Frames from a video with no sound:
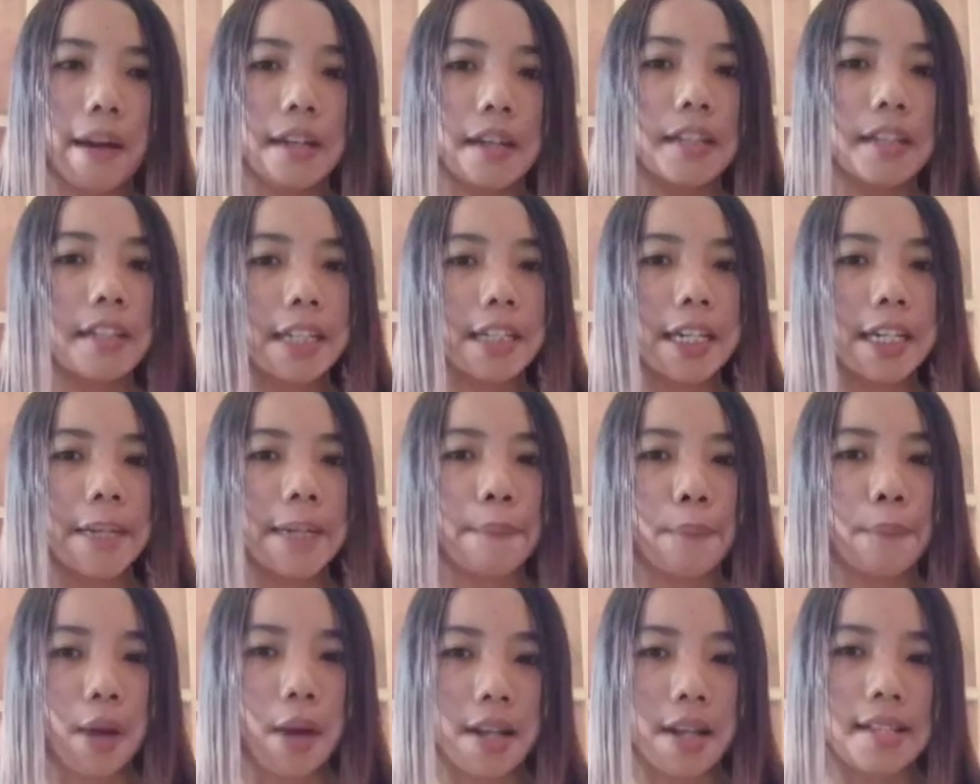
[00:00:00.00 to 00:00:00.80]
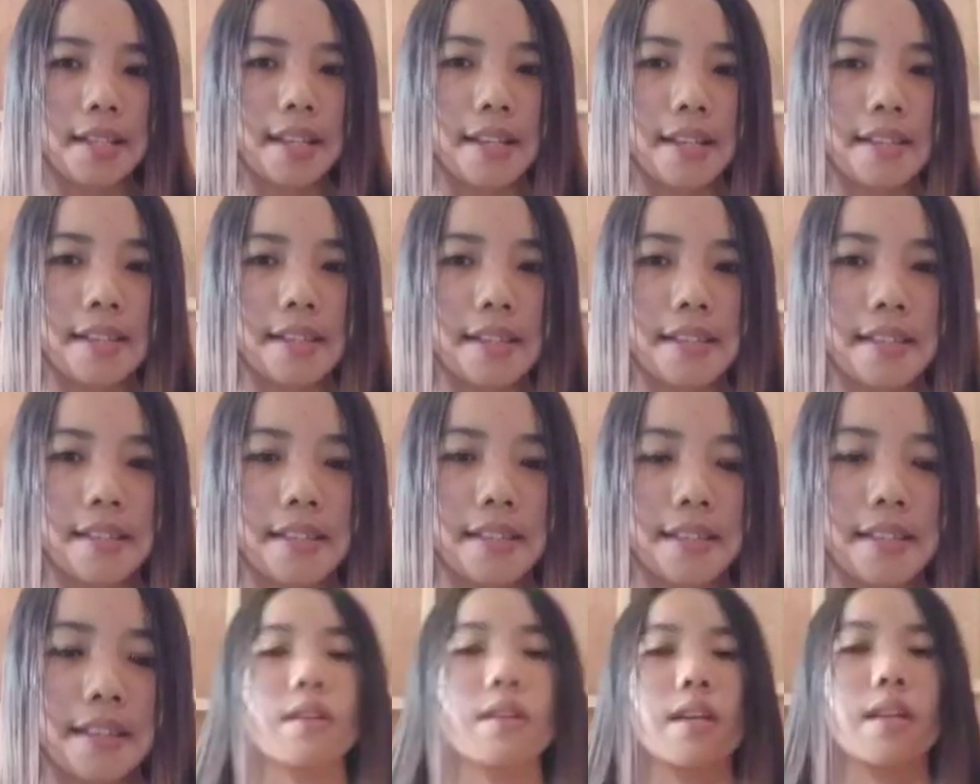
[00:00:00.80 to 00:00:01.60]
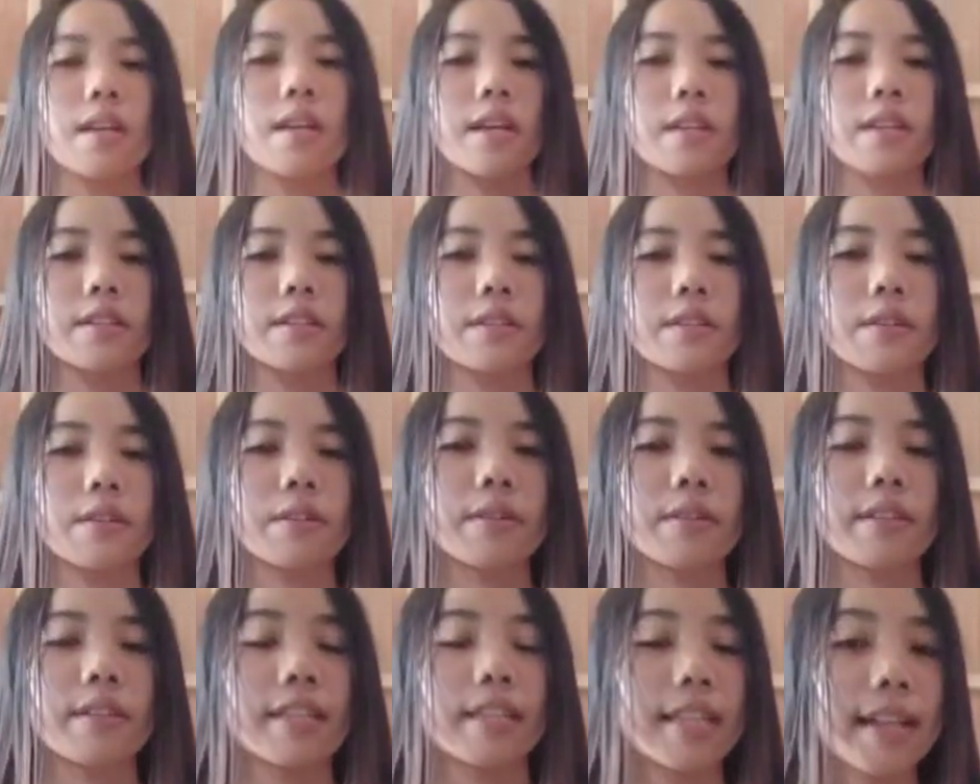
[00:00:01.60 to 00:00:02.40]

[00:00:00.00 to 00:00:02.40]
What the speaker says: learning process. So